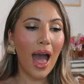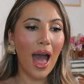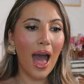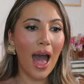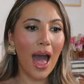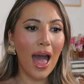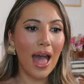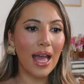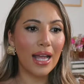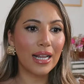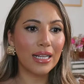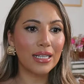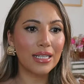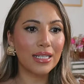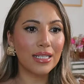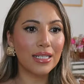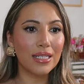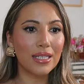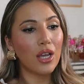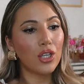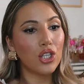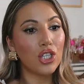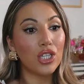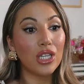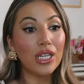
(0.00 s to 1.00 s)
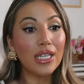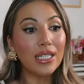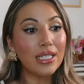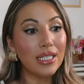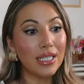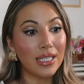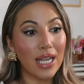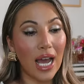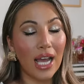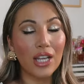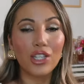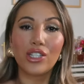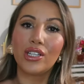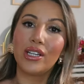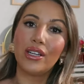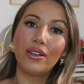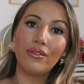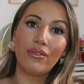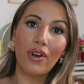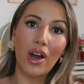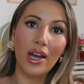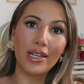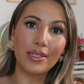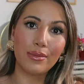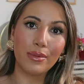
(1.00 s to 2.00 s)
And she did actually
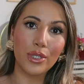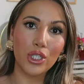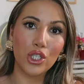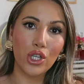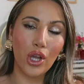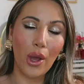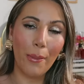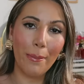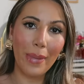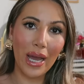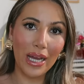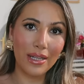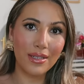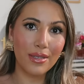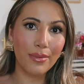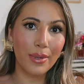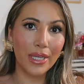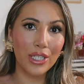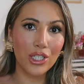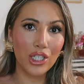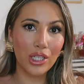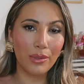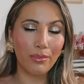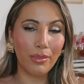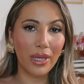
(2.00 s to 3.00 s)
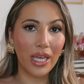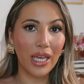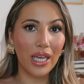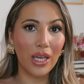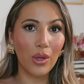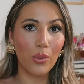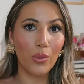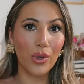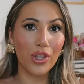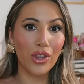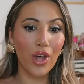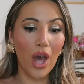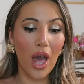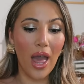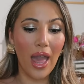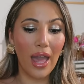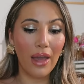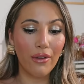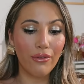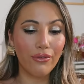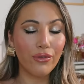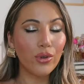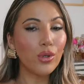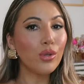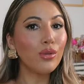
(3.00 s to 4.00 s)
advise me to go back to my GP with
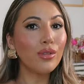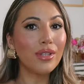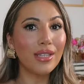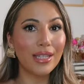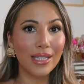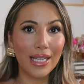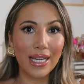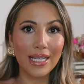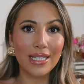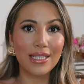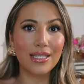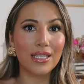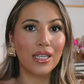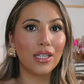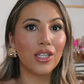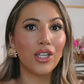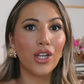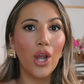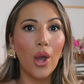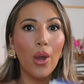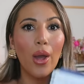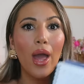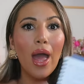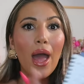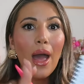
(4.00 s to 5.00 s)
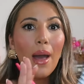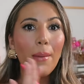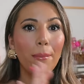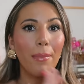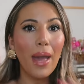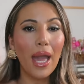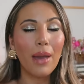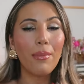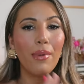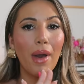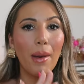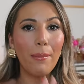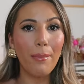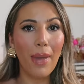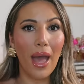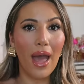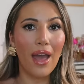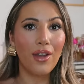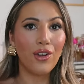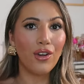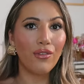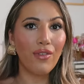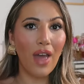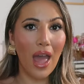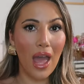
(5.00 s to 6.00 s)
a full list, you know, paper,
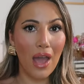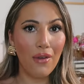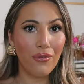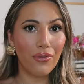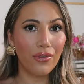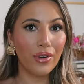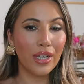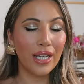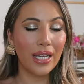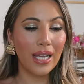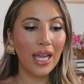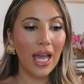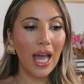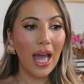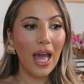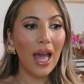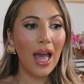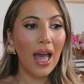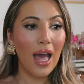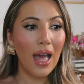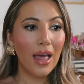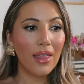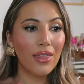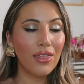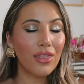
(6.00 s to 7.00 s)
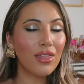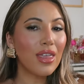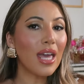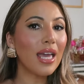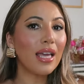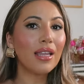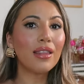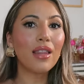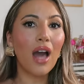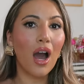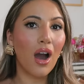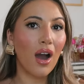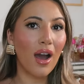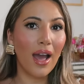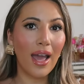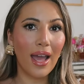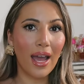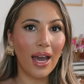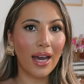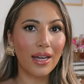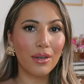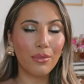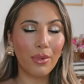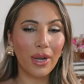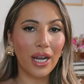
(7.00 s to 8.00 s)
pen of everything that I
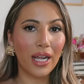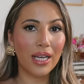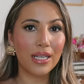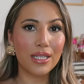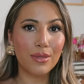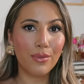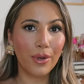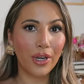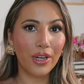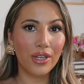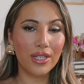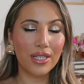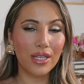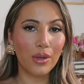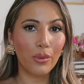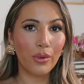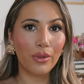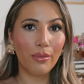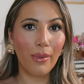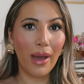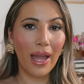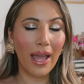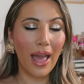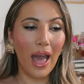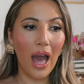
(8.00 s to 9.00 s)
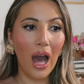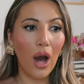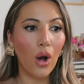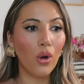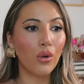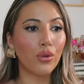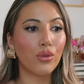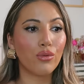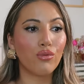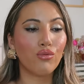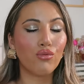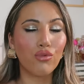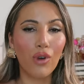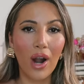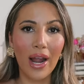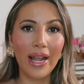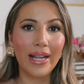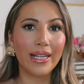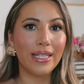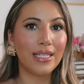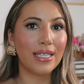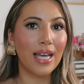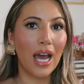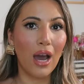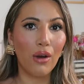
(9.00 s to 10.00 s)
had been experiencing with my health,
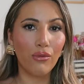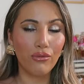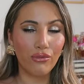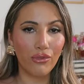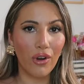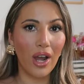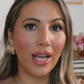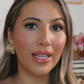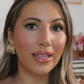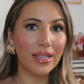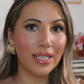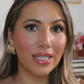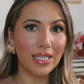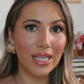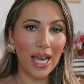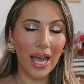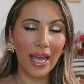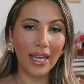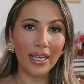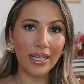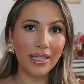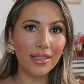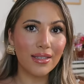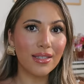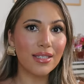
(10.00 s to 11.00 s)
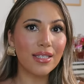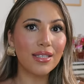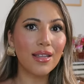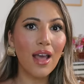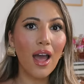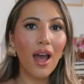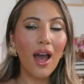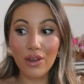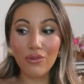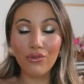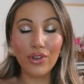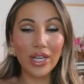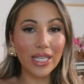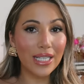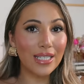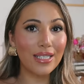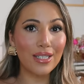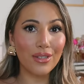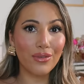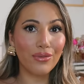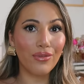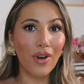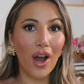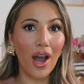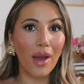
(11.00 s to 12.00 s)
write it down, write the dates. It really
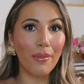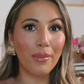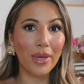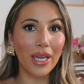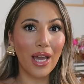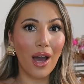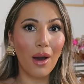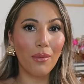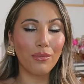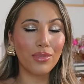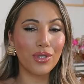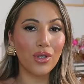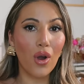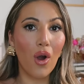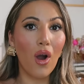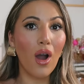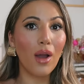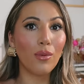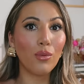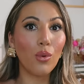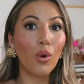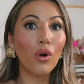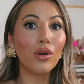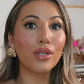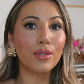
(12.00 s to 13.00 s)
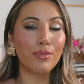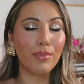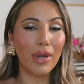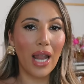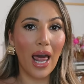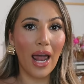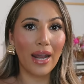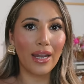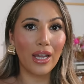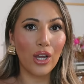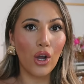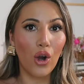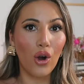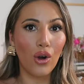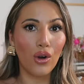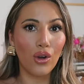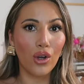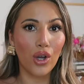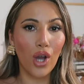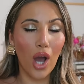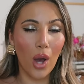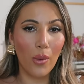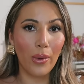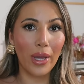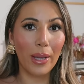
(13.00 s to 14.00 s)
did fire me up. So I was planning
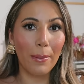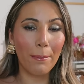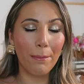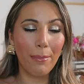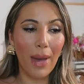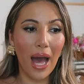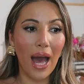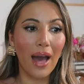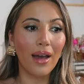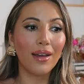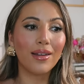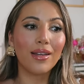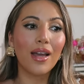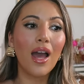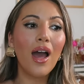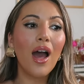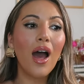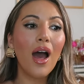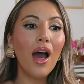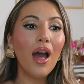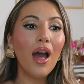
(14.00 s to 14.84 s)
on going back.